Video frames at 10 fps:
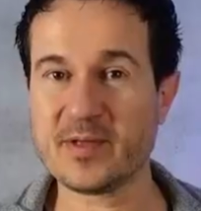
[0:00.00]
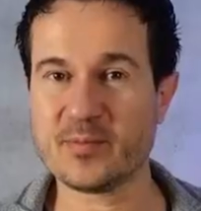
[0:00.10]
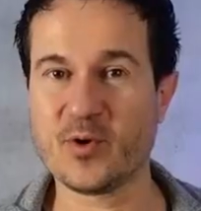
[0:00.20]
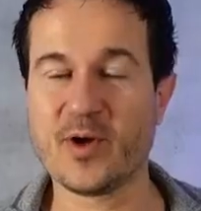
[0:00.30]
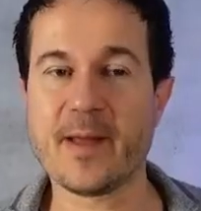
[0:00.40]

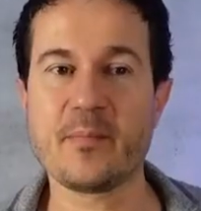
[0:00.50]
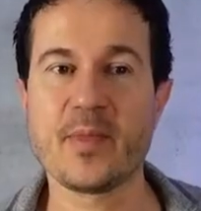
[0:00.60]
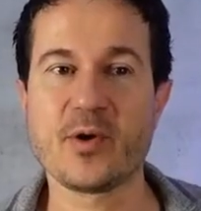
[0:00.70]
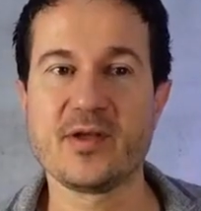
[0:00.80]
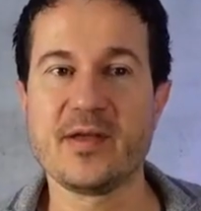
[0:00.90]
more
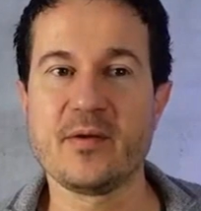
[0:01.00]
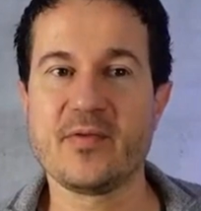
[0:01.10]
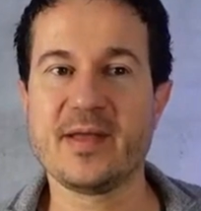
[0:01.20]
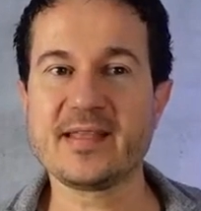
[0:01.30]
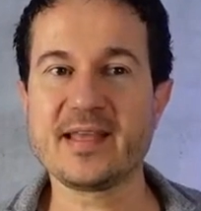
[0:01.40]

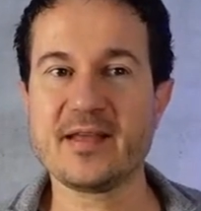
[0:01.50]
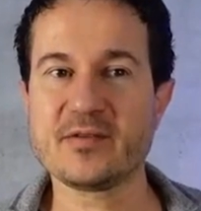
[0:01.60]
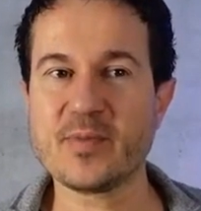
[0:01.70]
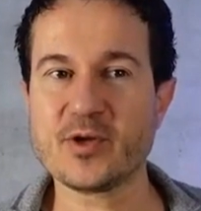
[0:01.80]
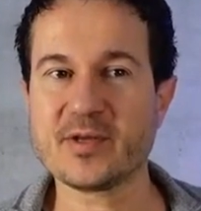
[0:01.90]
immersive and the
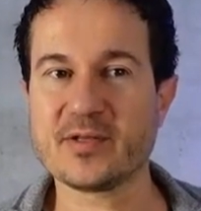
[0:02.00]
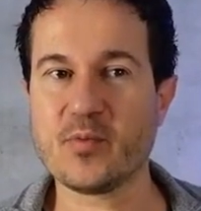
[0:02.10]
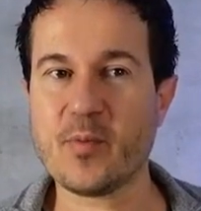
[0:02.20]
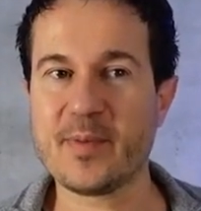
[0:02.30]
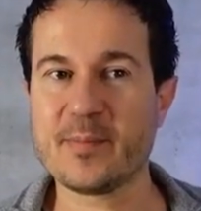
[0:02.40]
experience
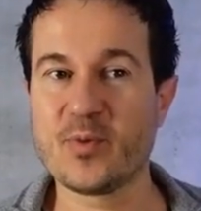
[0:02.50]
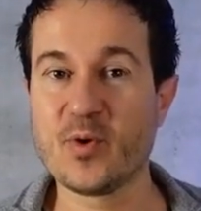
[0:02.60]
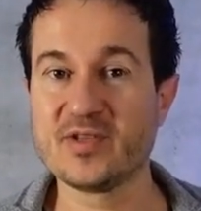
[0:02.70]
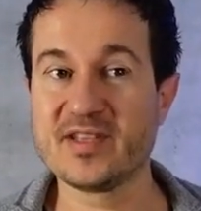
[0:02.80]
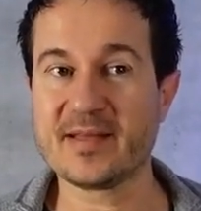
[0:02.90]
will be
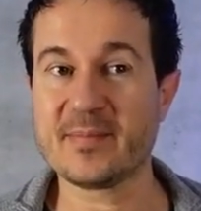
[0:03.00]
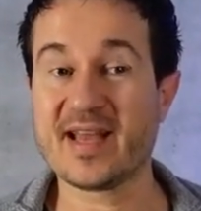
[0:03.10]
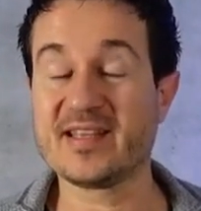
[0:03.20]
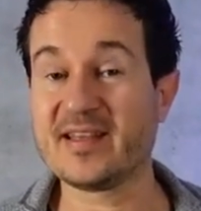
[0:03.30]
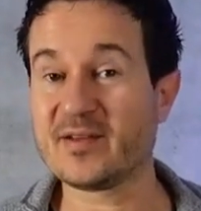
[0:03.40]
more
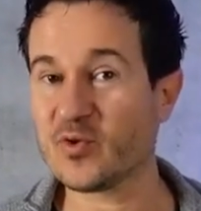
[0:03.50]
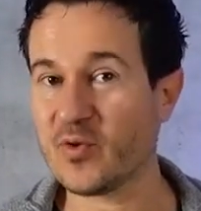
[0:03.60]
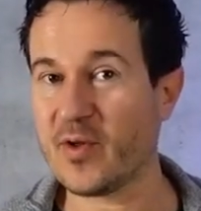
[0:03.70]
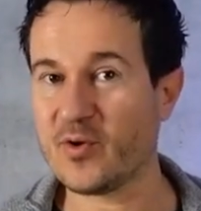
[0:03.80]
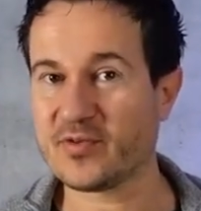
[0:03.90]
cinematic
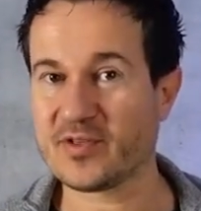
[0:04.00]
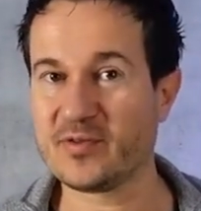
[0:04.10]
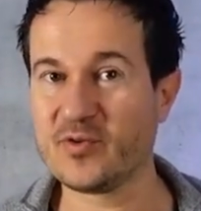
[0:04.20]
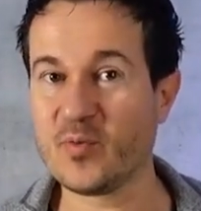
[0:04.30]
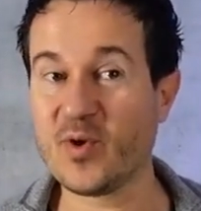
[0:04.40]
or closer
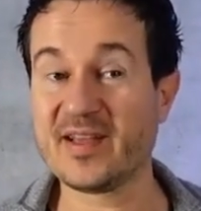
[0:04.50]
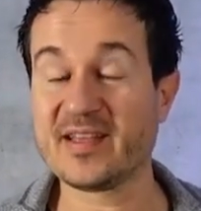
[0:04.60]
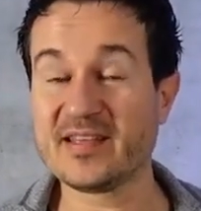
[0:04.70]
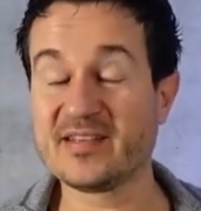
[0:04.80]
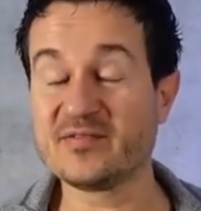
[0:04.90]
to what it
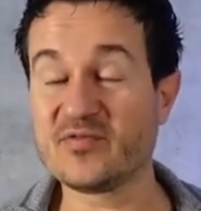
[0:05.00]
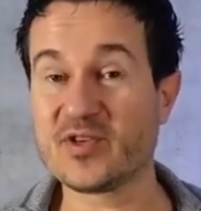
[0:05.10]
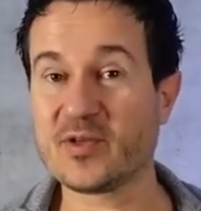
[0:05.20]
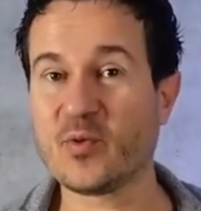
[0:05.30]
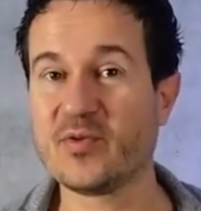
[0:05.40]
is if
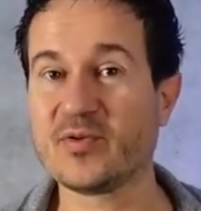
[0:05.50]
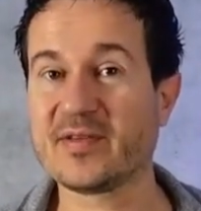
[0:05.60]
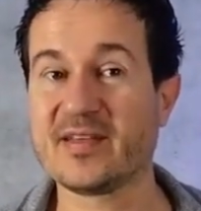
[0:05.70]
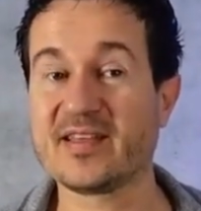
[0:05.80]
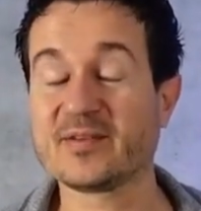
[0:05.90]
we go to the
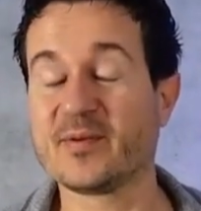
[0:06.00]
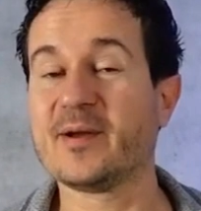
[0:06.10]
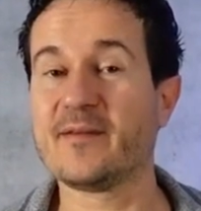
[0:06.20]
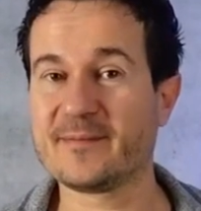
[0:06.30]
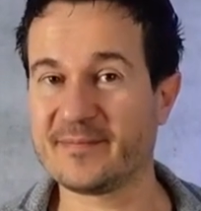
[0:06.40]

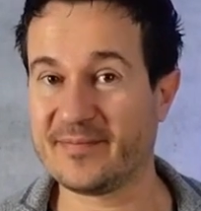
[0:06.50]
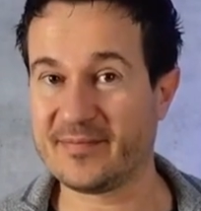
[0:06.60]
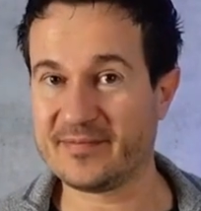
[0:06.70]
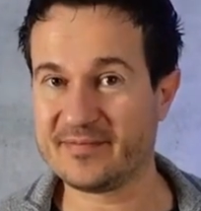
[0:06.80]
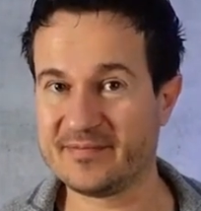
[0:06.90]
cinema.
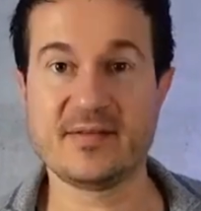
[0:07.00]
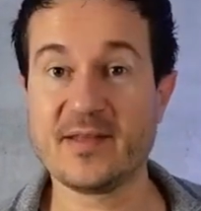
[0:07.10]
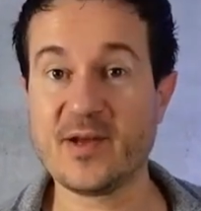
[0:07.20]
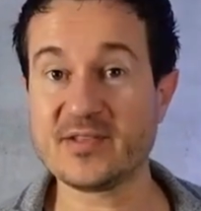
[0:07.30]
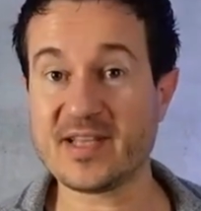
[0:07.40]

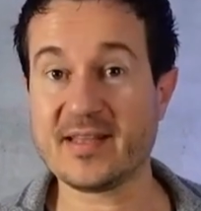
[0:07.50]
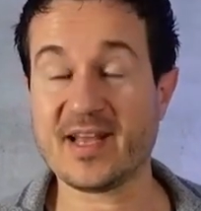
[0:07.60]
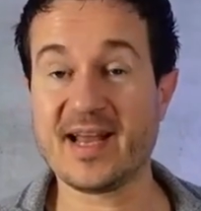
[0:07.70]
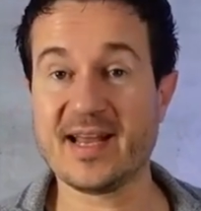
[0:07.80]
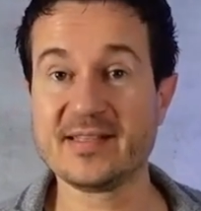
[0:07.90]
On the other
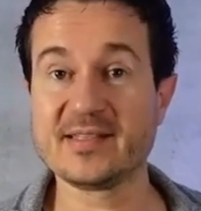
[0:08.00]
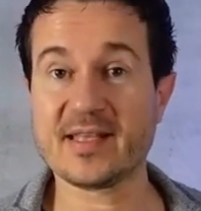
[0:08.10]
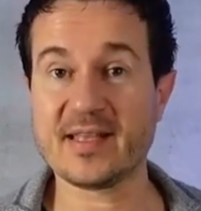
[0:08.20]
hand,